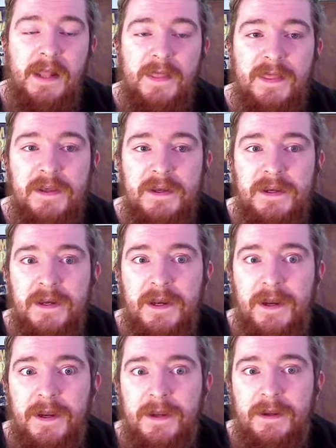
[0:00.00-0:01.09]
the
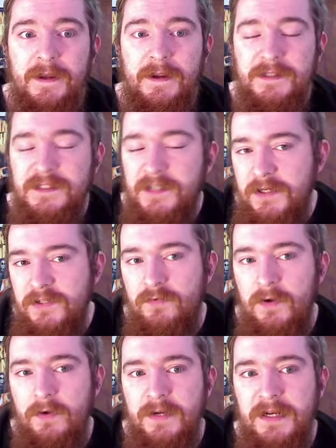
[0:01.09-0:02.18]

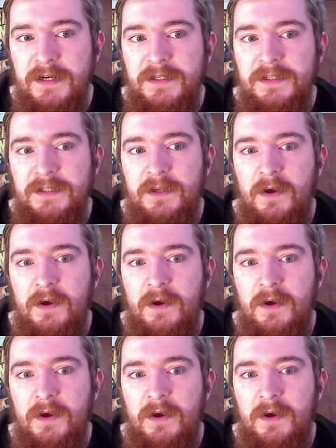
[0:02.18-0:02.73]
side-scrollingness